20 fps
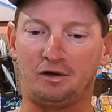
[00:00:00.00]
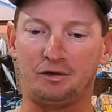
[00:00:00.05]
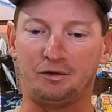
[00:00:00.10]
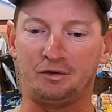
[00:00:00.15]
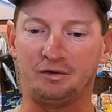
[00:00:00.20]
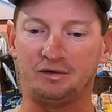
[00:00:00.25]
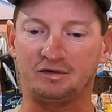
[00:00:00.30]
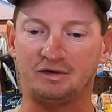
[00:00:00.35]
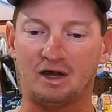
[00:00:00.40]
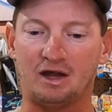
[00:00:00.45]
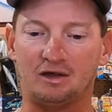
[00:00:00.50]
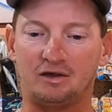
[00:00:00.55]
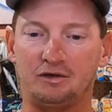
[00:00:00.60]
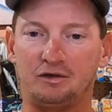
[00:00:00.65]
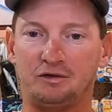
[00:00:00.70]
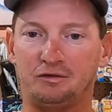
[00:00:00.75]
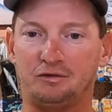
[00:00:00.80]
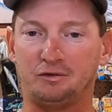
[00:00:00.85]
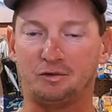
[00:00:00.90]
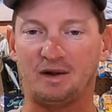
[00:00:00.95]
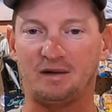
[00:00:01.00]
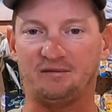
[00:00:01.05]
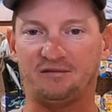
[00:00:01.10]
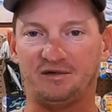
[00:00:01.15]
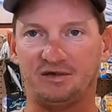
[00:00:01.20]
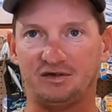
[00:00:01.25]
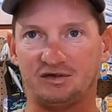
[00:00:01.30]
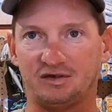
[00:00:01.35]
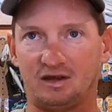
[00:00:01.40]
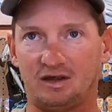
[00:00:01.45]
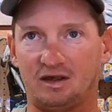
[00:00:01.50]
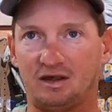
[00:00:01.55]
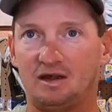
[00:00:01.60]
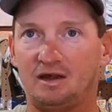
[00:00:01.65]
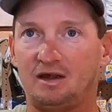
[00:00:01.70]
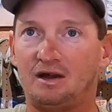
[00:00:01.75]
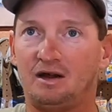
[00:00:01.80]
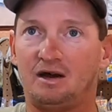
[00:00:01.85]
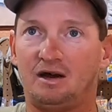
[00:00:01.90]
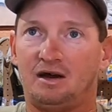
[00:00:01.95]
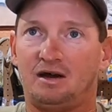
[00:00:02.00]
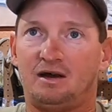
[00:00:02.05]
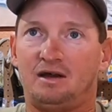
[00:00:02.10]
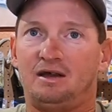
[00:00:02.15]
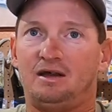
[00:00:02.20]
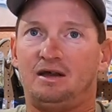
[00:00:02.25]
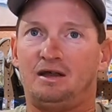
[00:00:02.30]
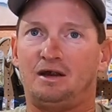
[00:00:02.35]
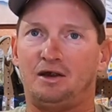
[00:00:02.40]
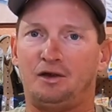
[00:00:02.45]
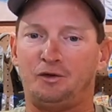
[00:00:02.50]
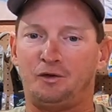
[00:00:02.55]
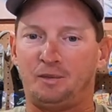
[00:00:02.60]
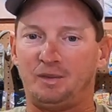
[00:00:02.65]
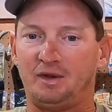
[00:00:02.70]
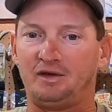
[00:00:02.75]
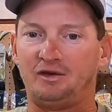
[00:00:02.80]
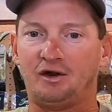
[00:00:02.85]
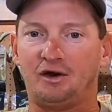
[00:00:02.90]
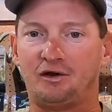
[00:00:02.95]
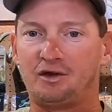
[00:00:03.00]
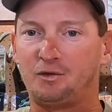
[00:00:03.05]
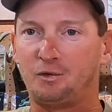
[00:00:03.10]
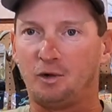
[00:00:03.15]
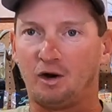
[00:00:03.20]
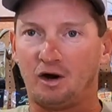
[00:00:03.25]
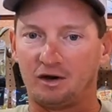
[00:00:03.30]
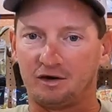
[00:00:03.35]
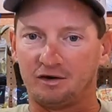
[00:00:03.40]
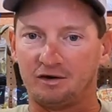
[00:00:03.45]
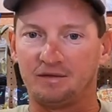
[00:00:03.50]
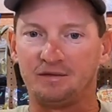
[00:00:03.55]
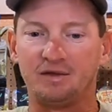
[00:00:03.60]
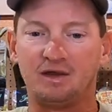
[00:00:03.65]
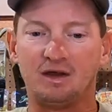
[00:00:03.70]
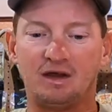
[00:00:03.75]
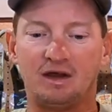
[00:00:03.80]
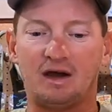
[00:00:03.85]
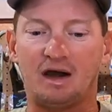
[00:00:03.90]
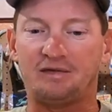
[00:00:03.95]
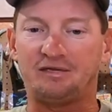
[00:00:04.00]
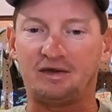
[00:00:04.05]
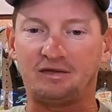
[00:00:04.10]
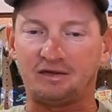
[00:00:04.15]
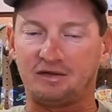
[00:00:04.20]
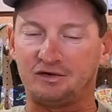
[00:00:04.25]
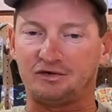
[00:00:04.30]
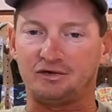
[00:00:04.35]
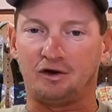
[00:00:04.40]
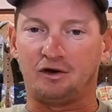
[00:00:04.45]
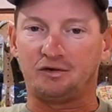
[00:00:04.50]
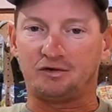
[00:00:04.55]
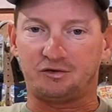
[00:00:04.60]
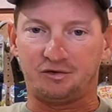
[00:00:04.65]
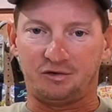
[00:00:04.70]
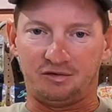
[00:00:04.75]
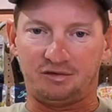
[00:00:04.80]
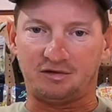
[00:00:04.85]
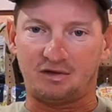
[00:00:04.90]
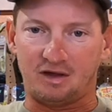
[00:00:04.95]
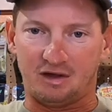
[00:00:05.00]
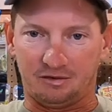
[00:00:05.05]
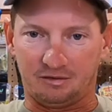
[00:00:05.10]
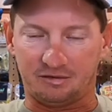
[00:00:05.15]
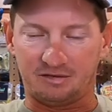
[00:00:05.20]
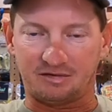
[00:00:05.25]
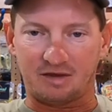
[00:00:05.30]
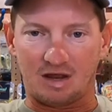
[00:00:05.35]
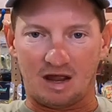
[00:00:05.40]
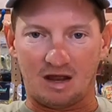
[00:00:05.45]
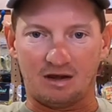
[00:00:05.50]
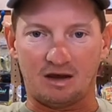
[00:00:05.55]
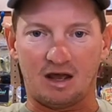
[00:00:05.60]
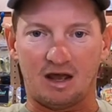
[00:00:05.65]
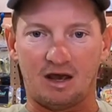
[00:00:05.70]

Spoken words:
the lures I use when I'm fishing in a little bit dirty water. I think the chartreuse tails stand